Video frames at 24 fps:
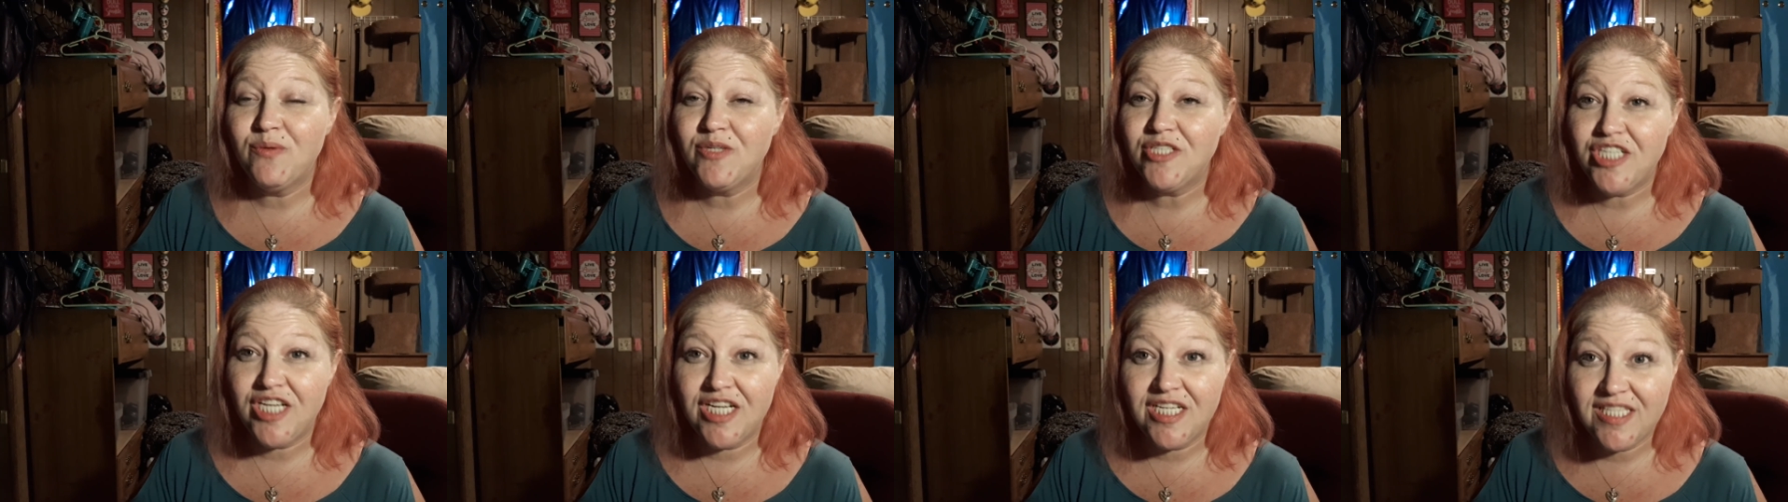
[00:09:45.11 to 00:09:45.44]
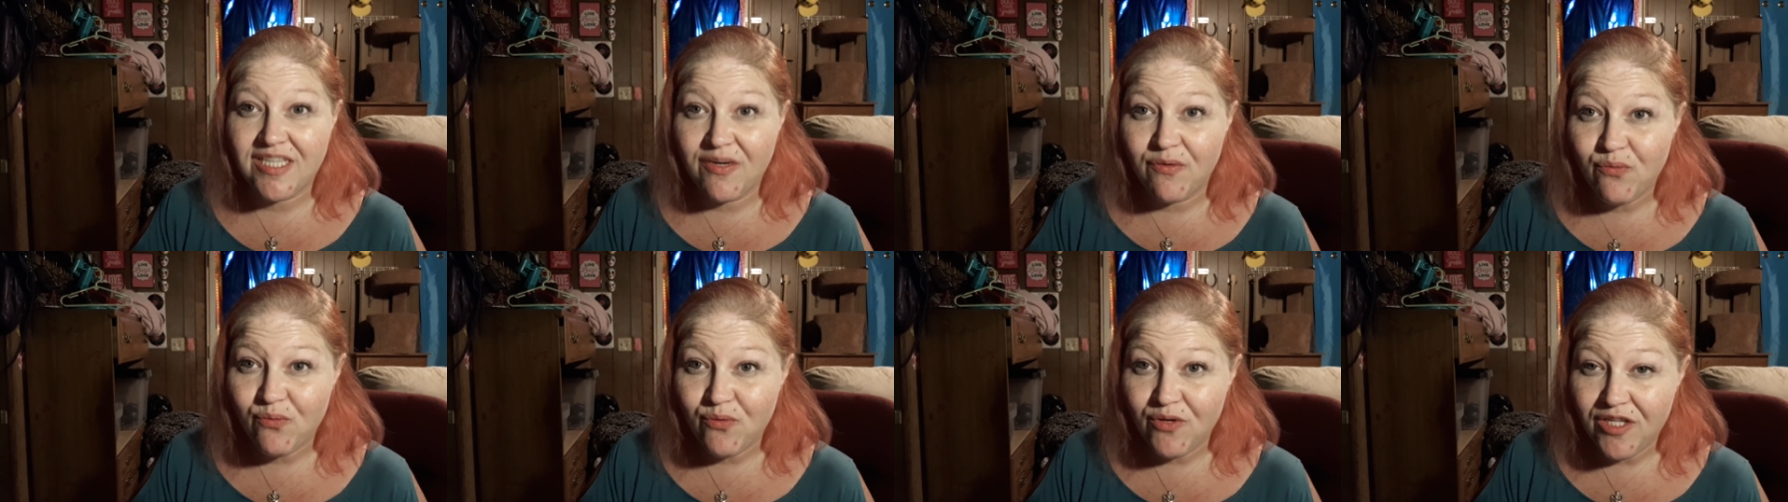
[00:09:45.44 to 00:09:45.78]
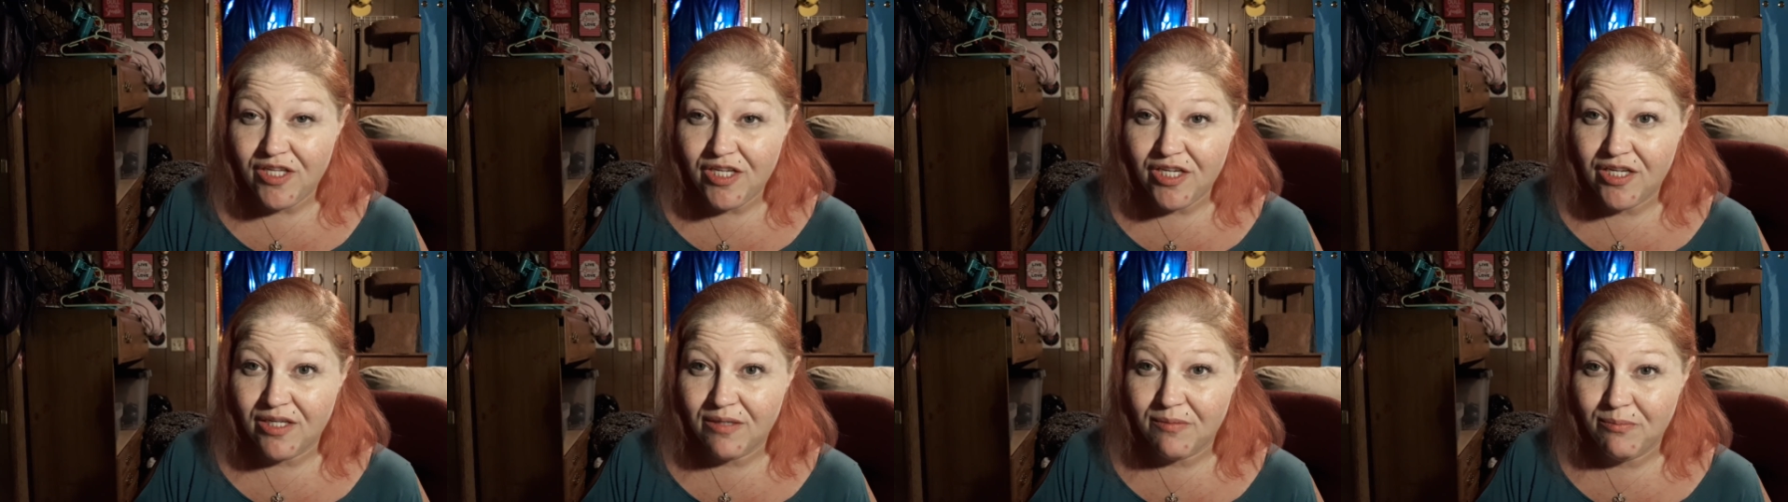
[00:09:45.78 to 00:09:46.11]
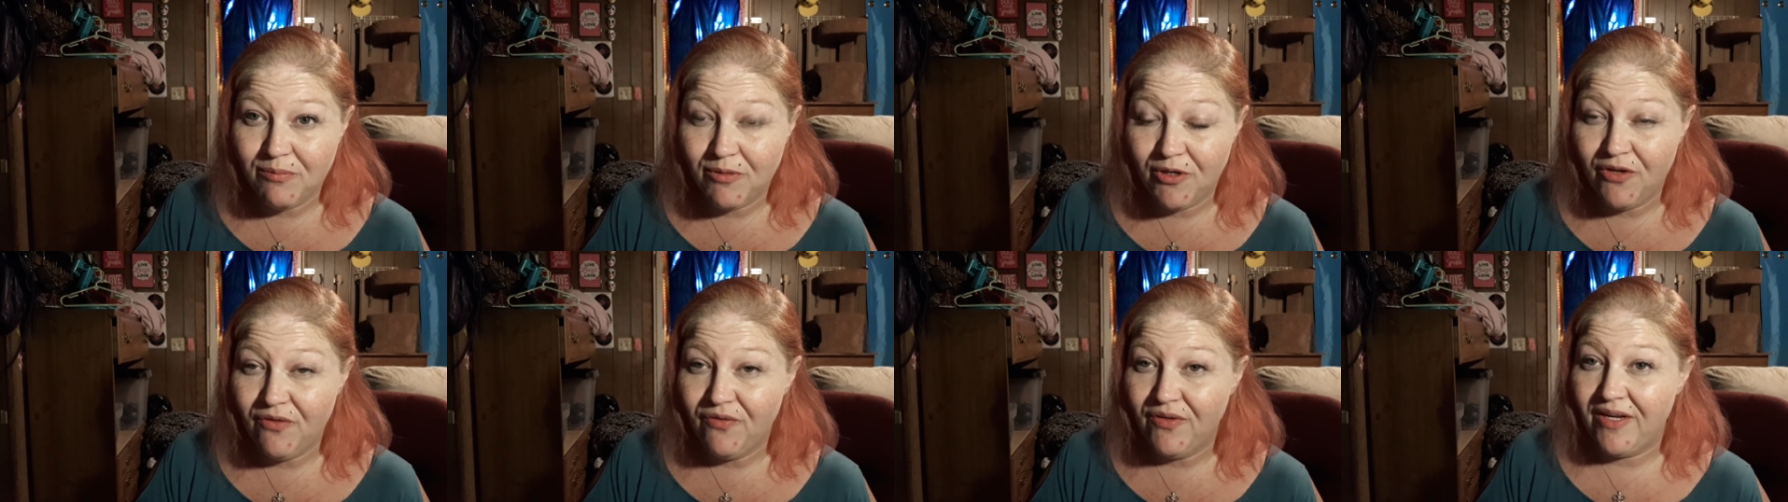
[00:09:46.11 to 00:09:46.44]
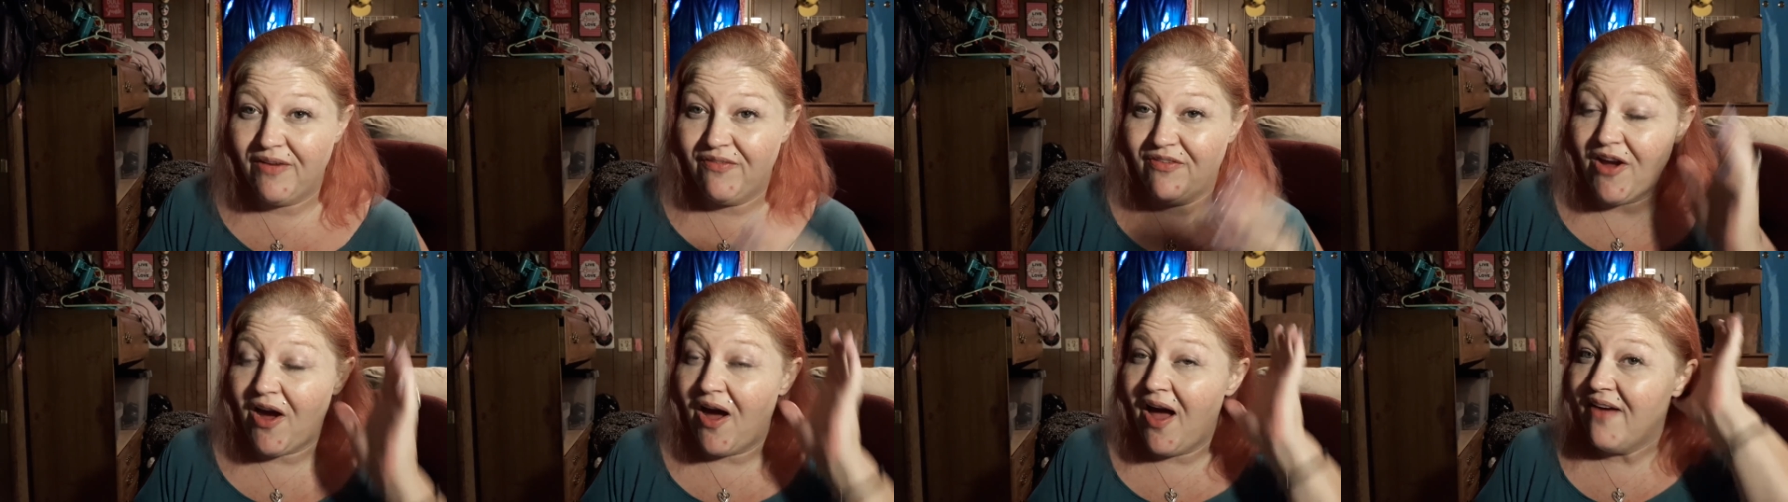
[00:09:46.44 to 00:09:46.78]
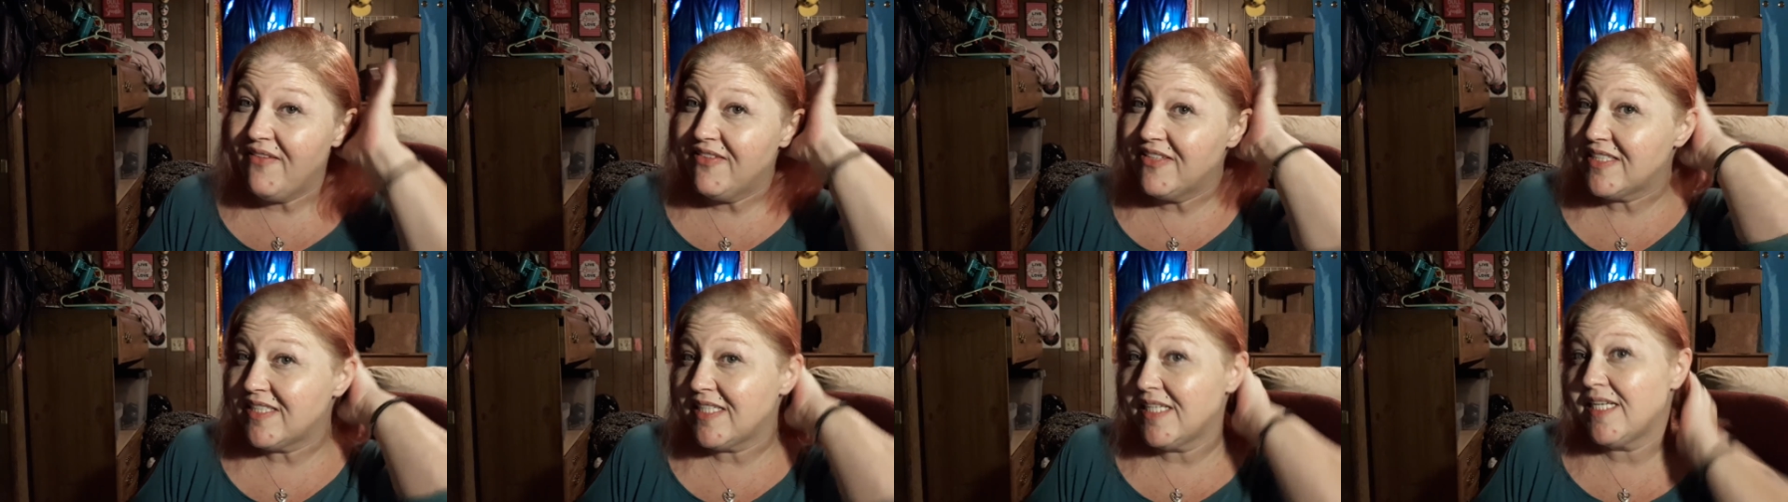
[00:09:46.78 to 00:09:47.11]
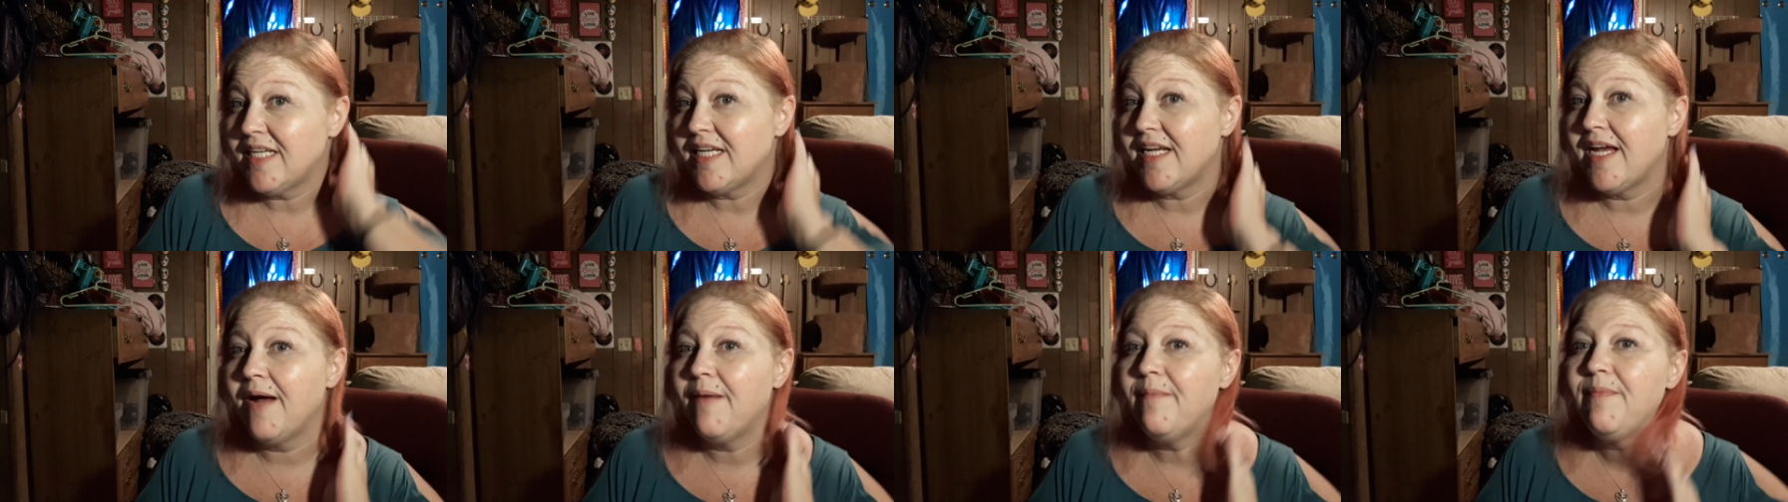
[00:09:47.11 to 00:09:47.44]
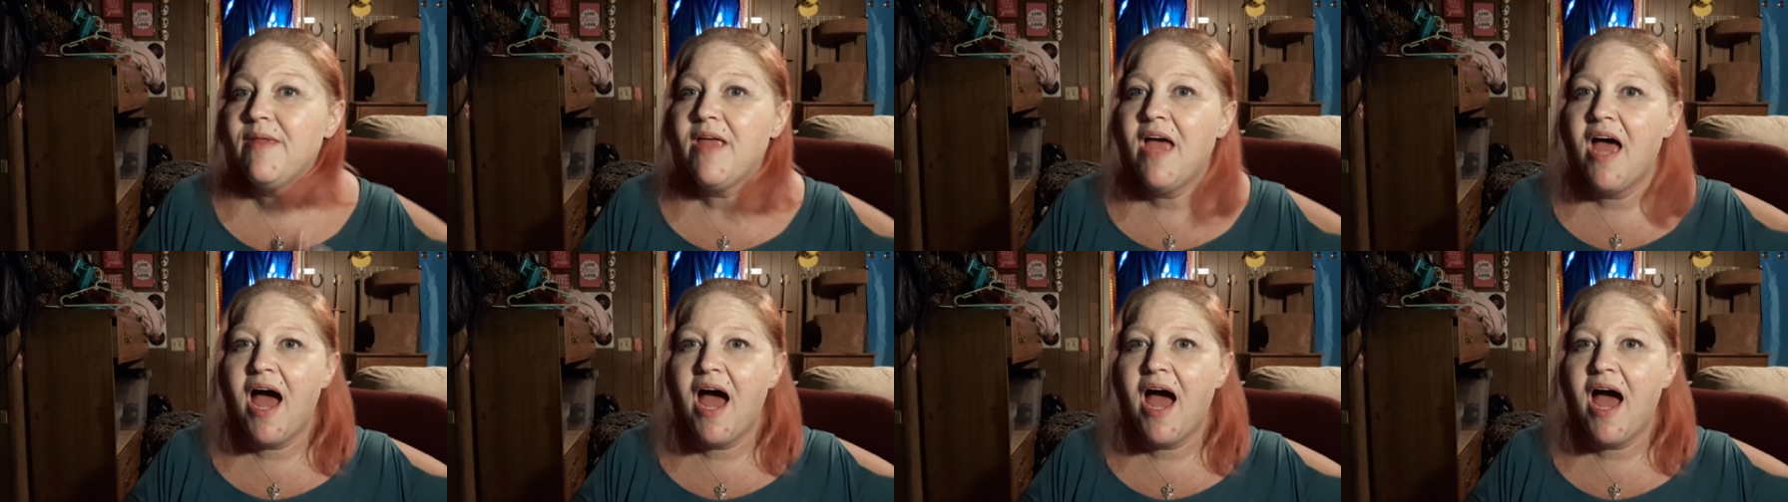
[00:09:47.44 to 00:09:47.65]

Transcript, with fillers: which is a really good movie if y'all haven't seen it yet.